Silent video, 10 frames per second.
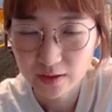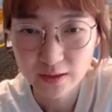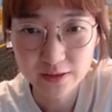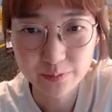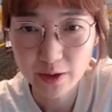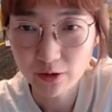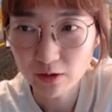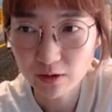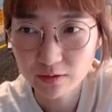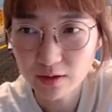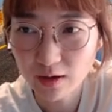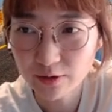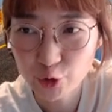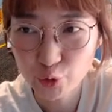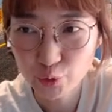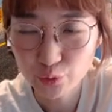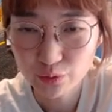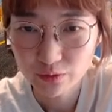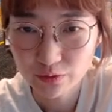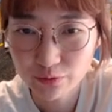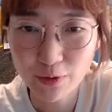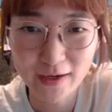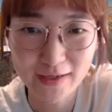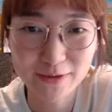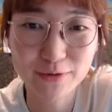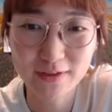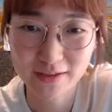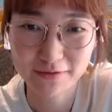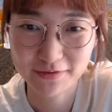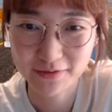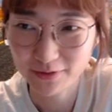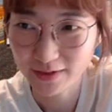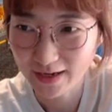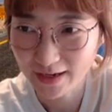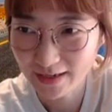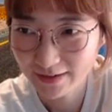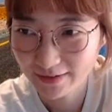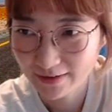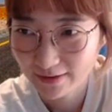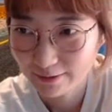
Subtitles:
it is better not to try to live, okay?